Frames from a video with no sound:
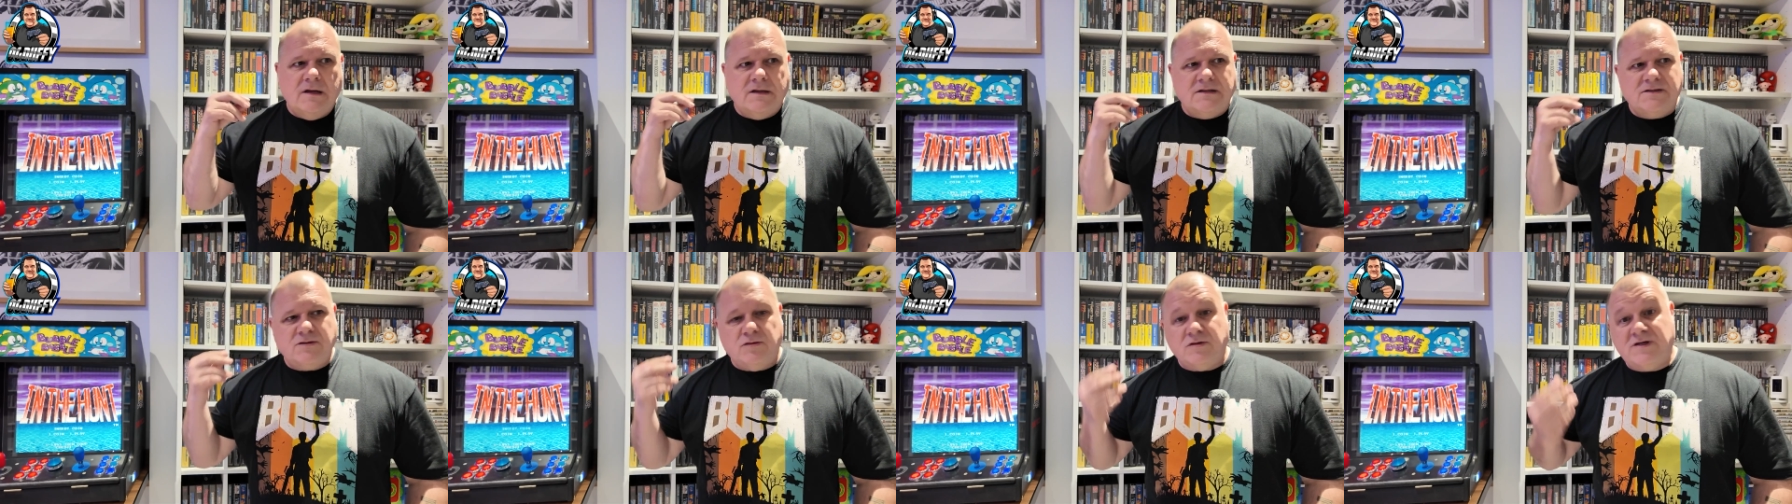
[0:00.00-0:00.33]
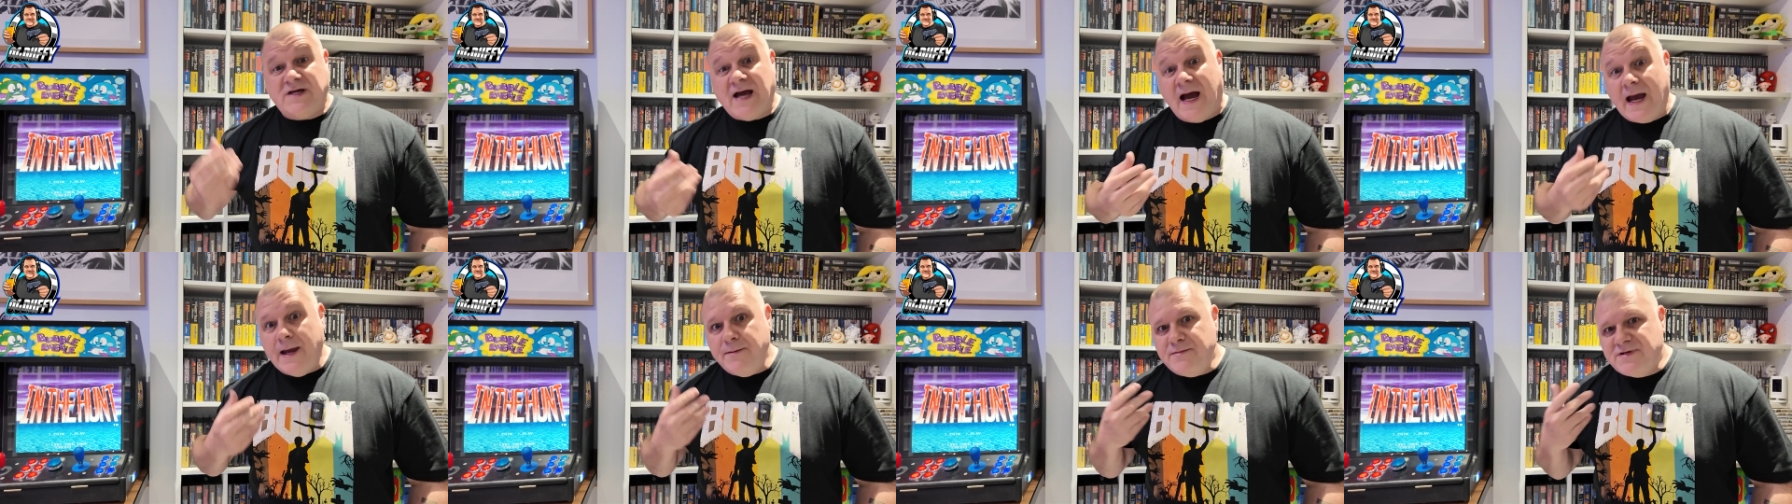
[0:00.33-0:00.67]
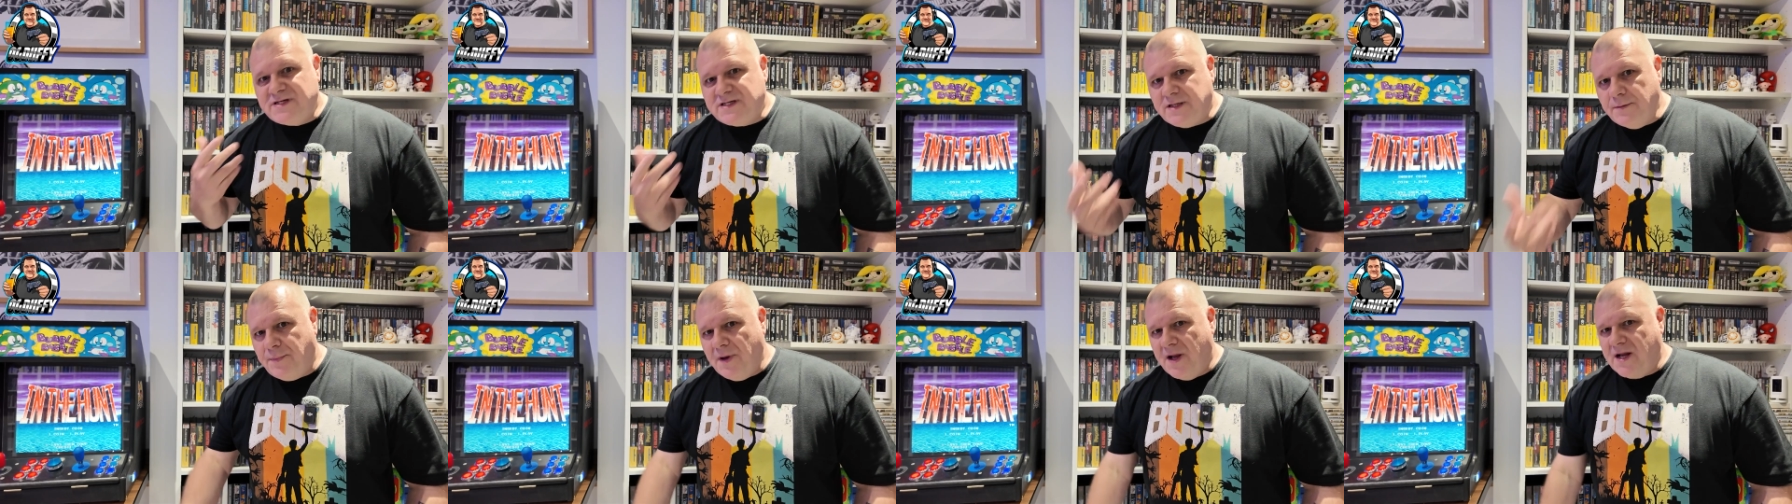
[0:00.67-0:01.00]
sort of game
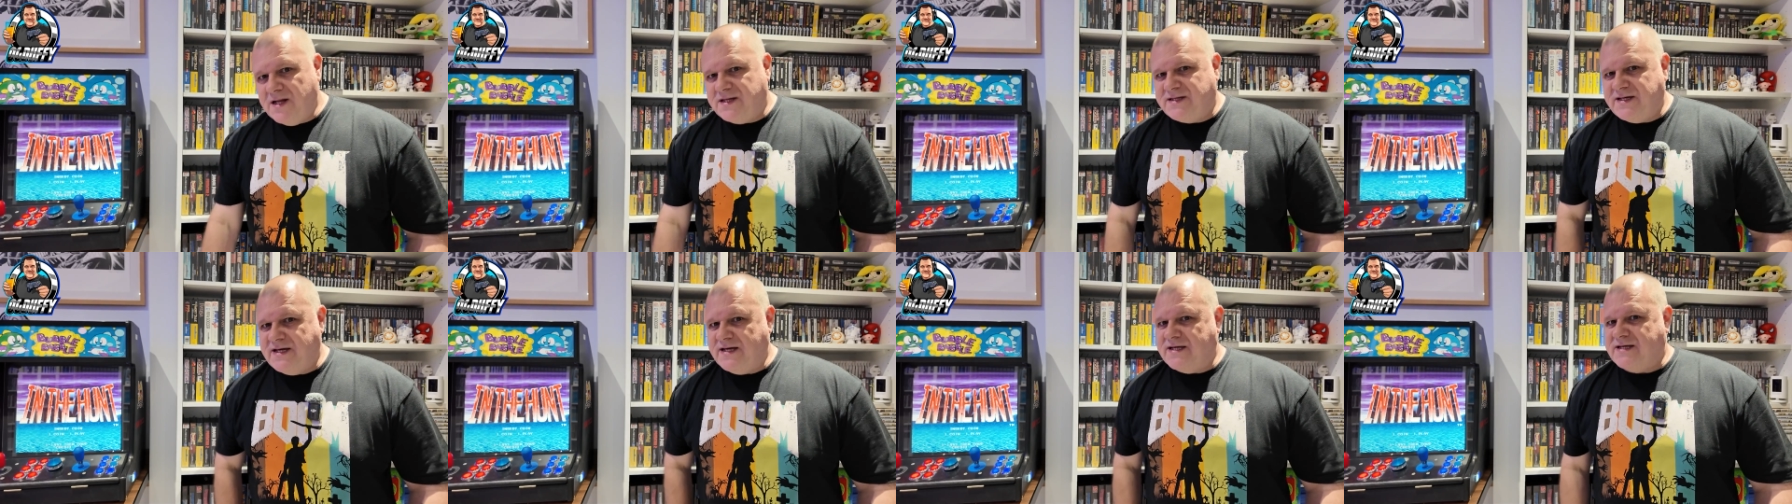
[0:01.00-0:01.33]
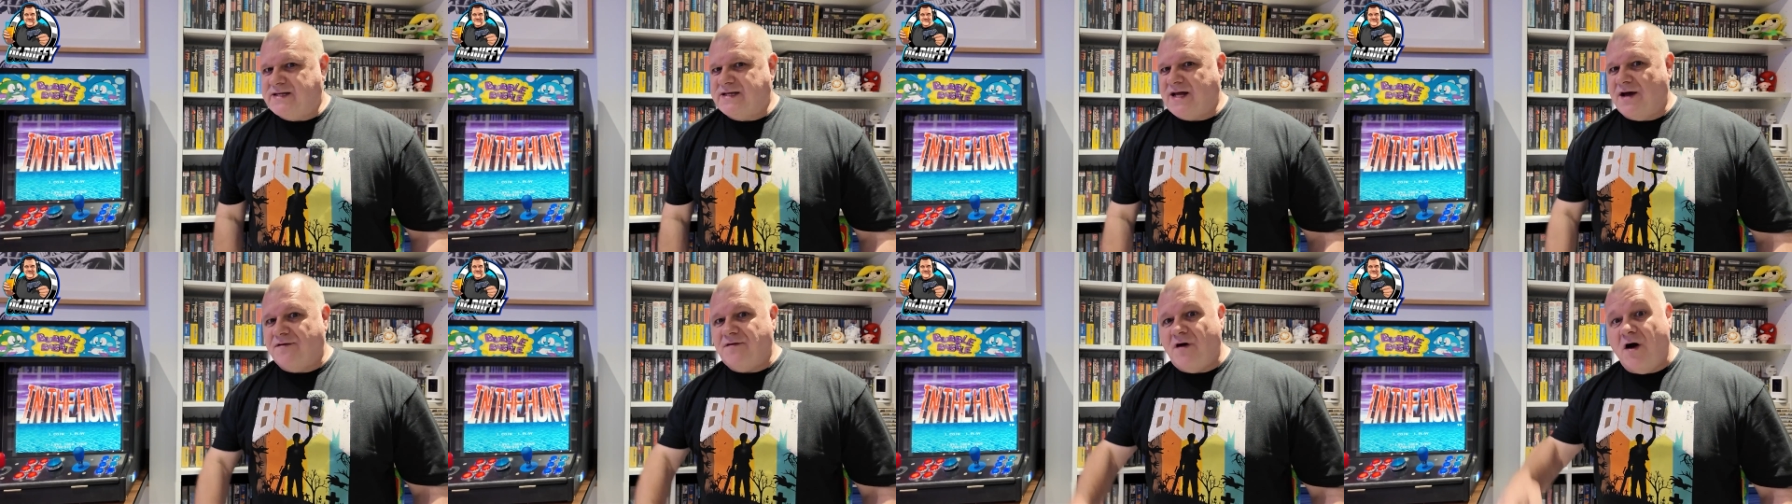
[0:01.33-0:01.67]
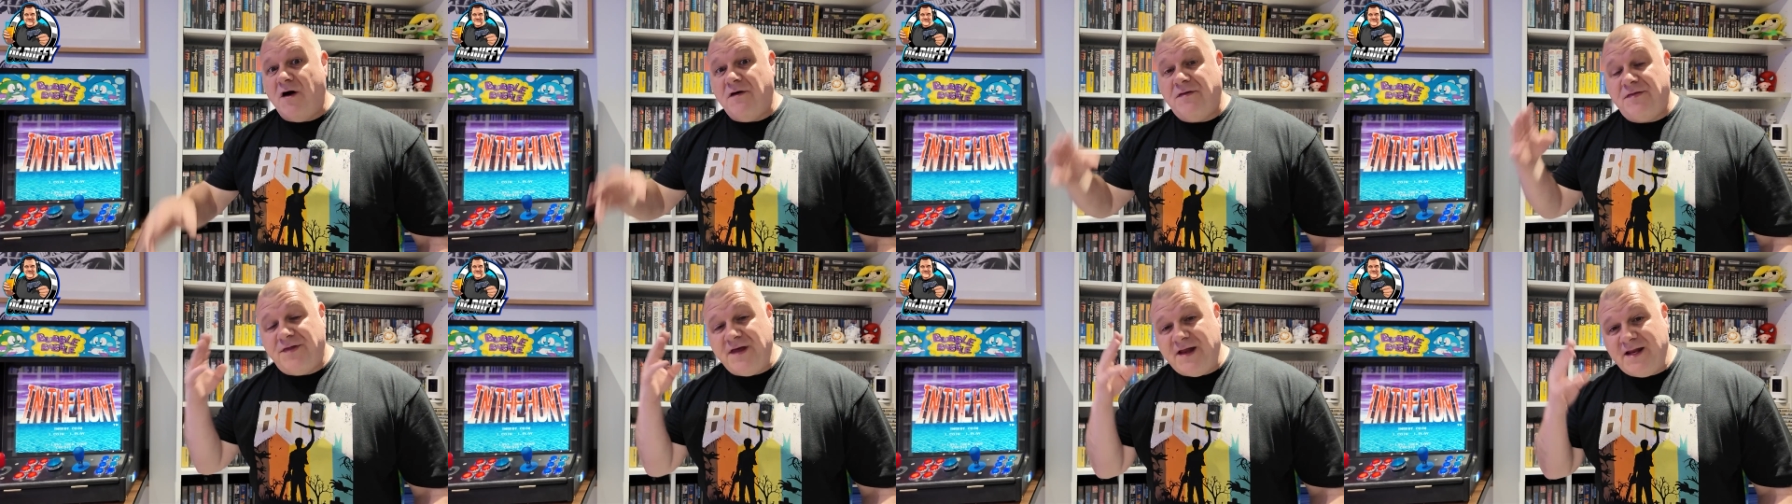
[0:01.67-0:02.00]
stability and stuff,
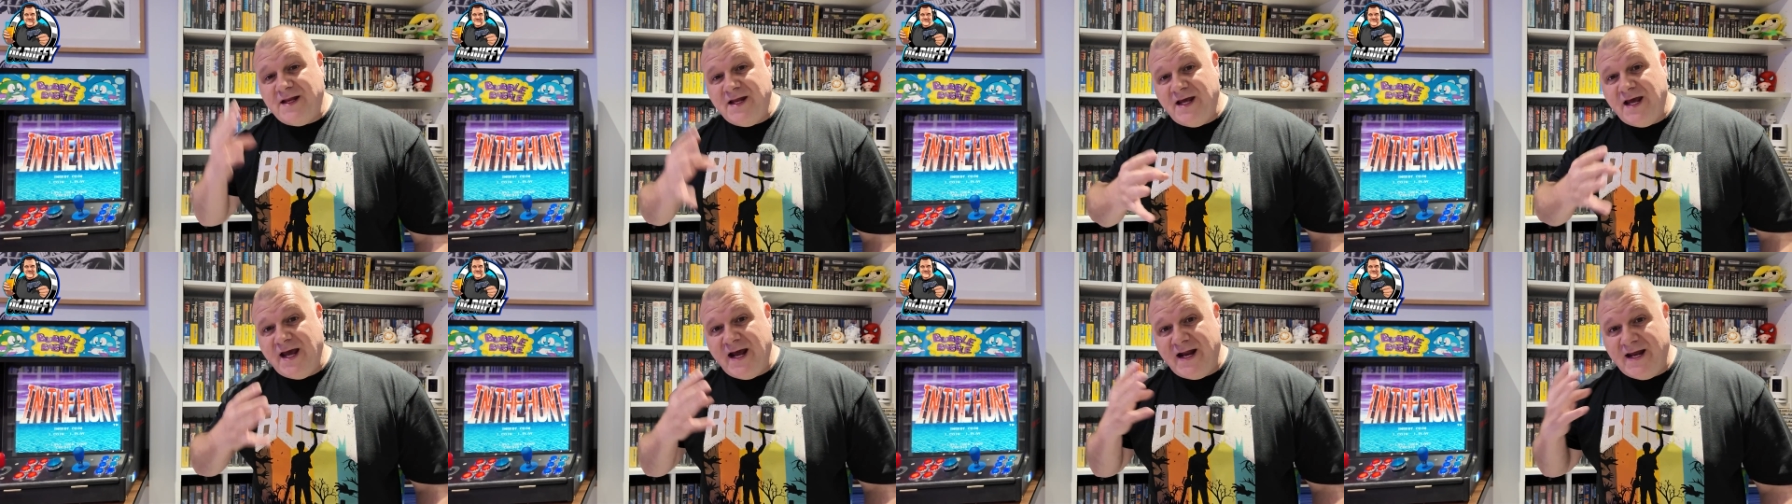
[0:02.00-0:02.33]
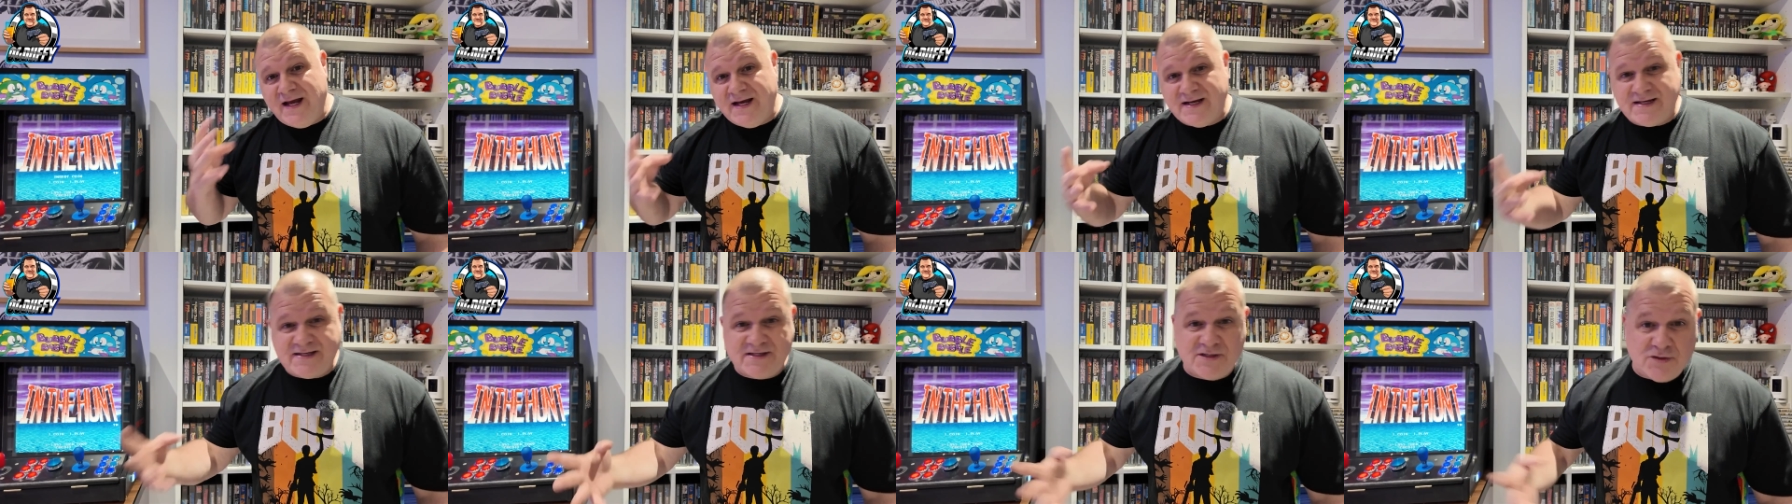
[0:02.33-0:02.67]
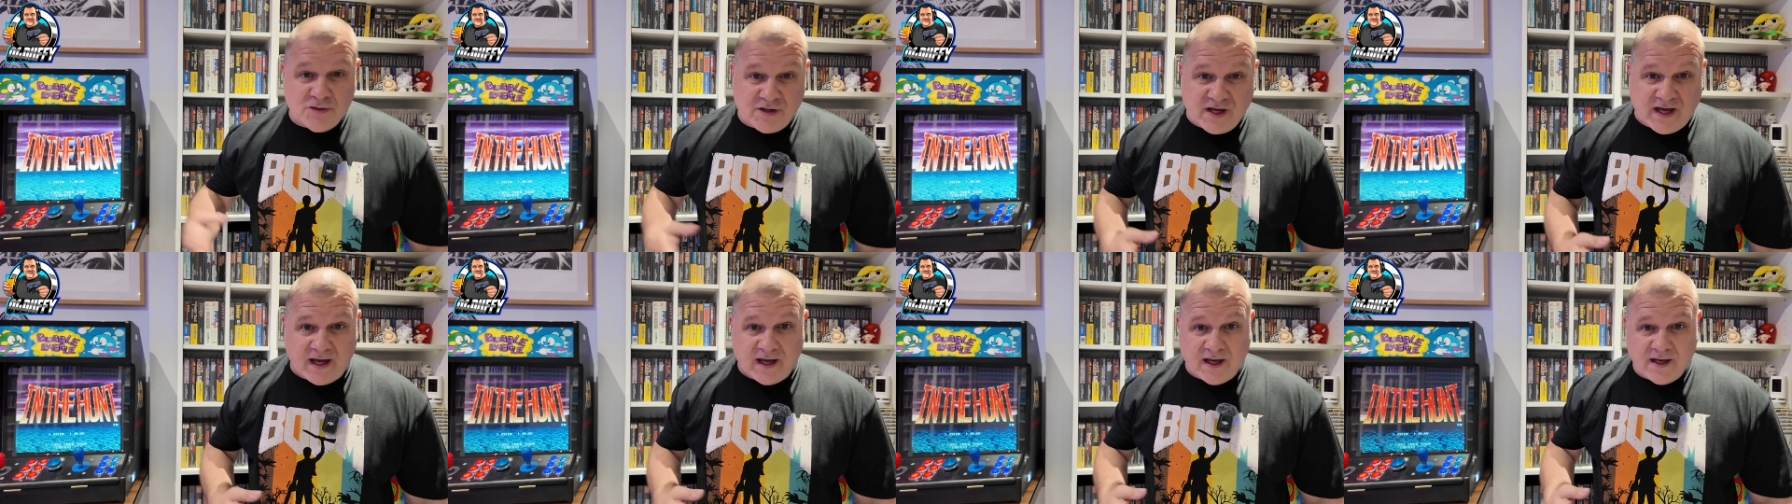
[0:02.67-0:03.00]
I think the NES
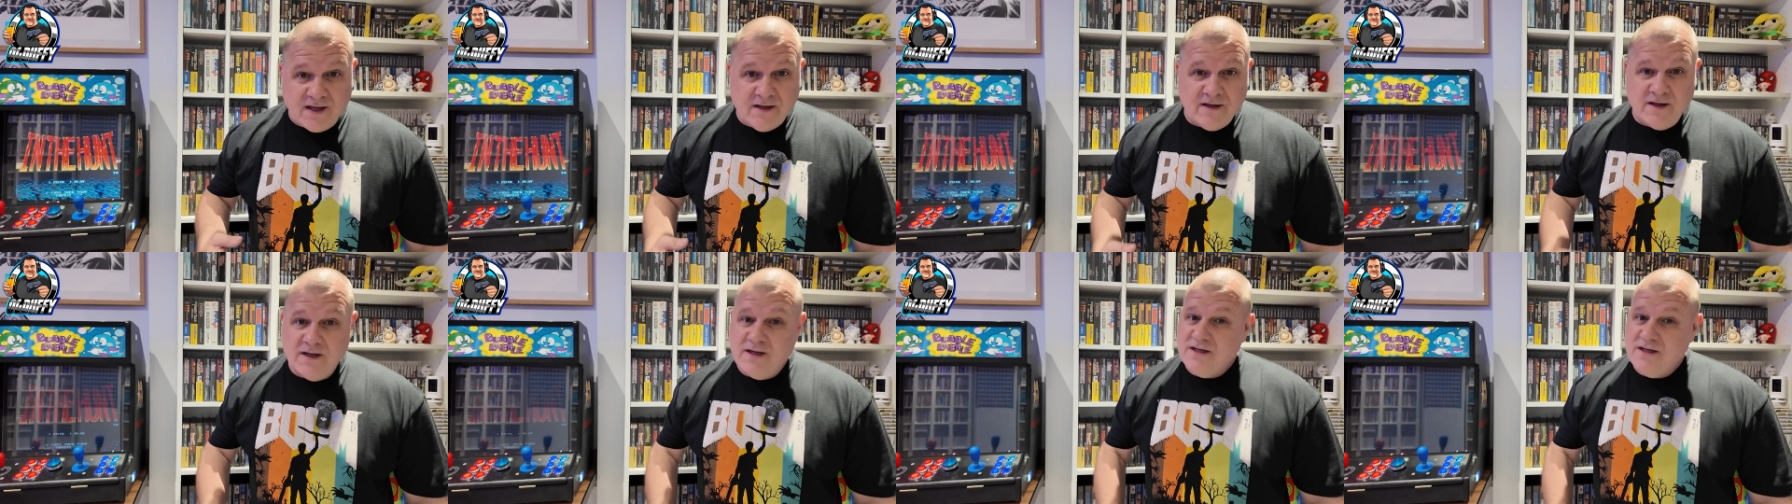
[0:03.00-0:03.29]
took it.